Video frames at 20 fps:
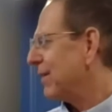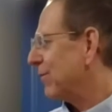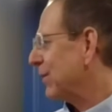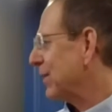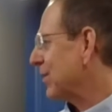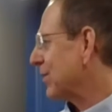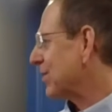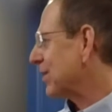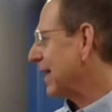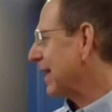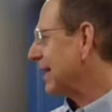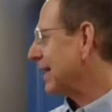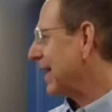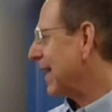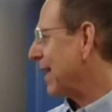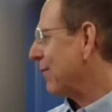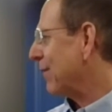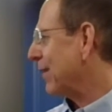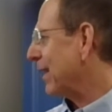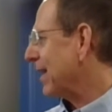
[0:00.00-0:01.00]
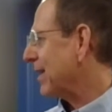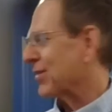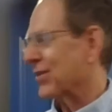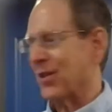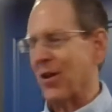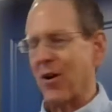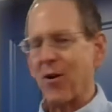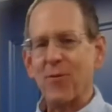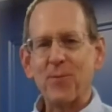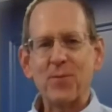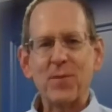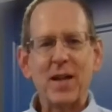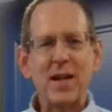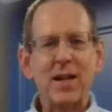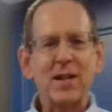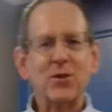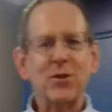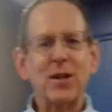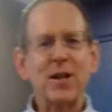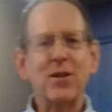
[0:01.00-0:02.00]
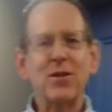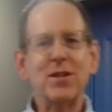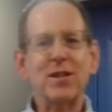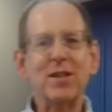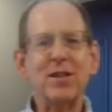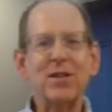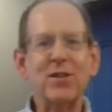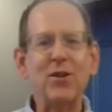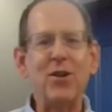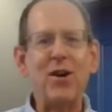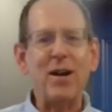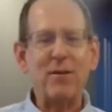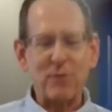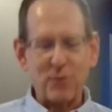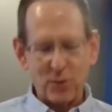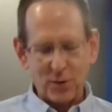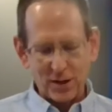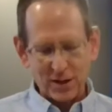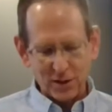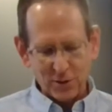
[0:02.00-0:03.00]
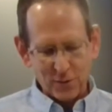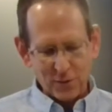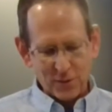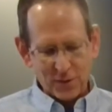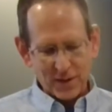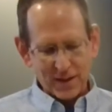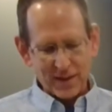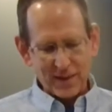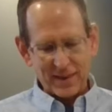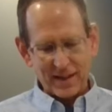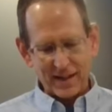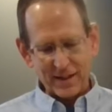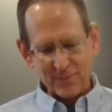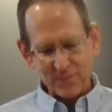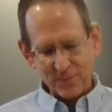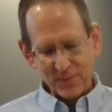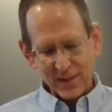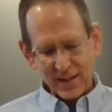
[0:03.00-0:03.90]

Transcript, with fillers: We just like to have a nice snow. So here's this thought for you, a little funny thing.